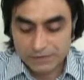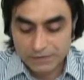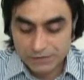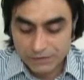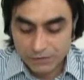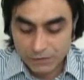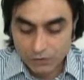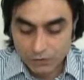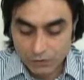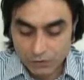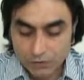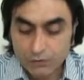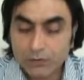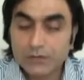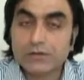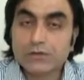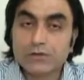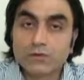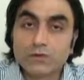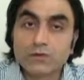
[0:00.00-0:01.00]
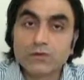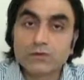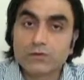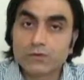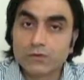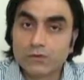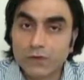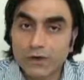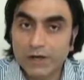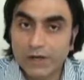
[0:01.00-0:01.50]
So,
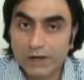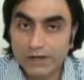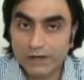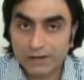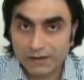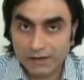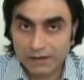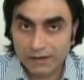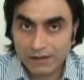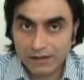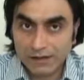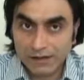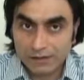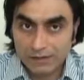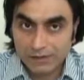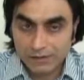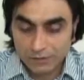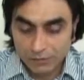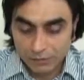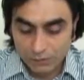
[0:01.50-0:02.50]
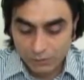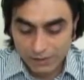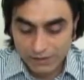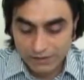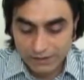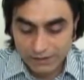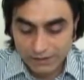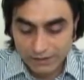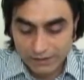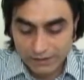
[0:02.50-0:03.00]
ulun nuha,
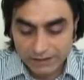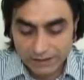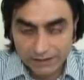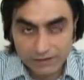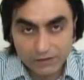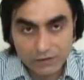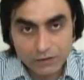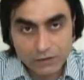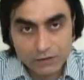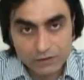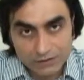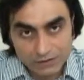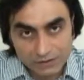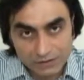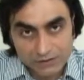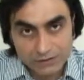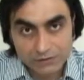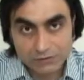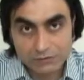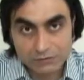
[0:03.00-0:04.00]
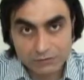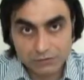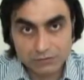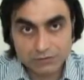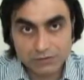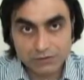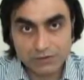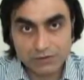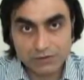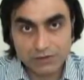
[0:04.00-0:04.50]
when they acknowledge the
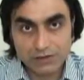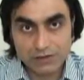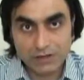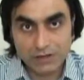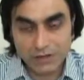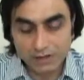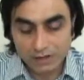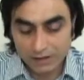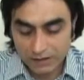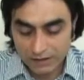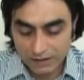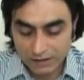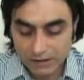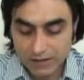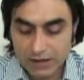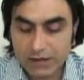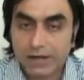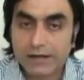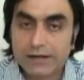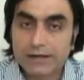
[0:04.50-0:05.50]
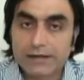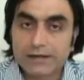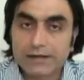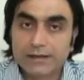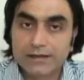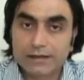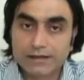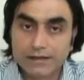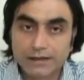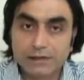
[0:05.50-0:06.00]
truth, Allah
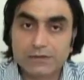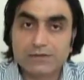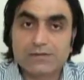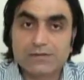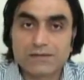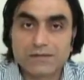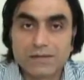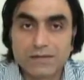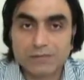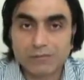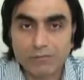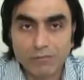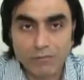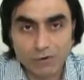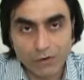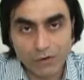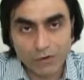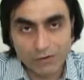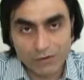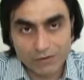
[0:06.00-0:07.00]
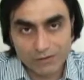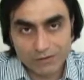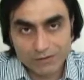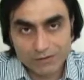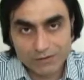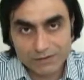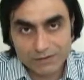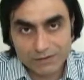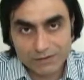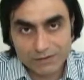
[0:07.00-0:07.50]
gives them more
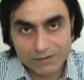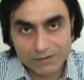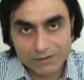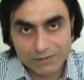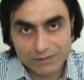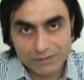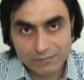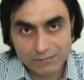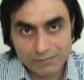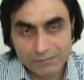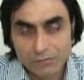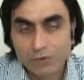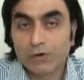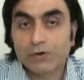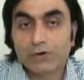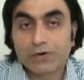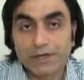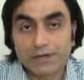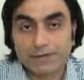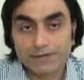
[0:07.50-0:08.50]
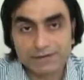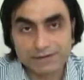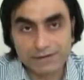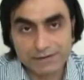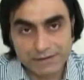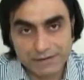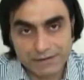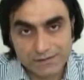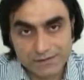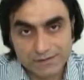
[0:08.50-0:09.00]

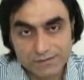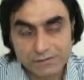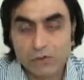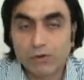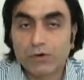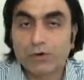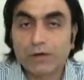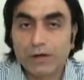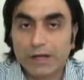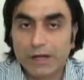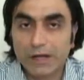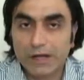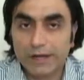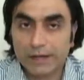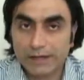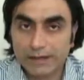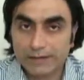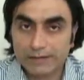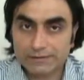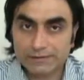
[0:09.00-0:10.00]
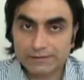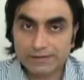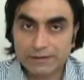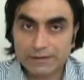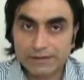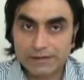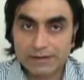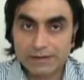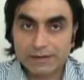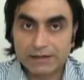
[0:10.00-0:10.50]
evidence, more ayat.
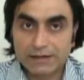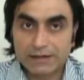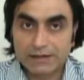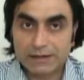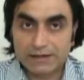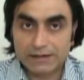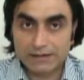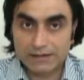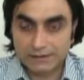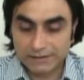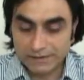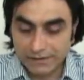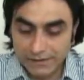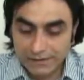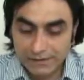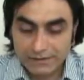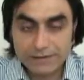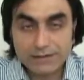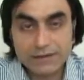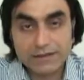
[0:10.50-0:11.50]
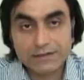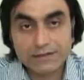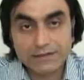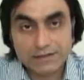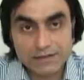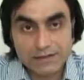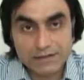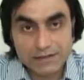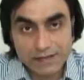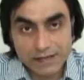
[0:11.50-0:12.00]
And then they
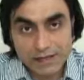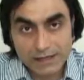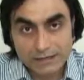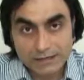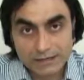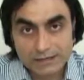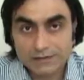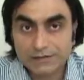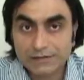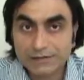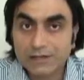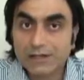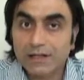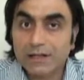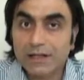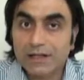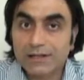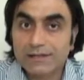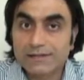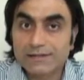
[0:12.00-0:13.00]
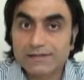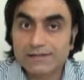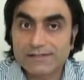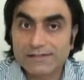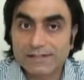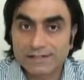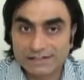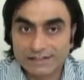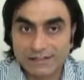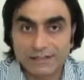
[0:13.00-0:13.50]
understand and
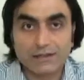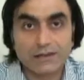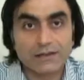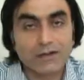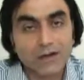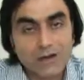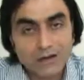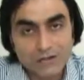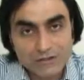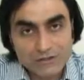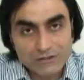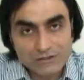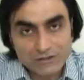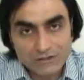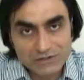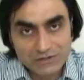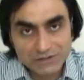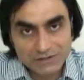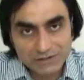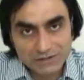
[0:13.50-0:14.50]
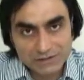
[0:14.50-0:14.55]
realize and acknowledge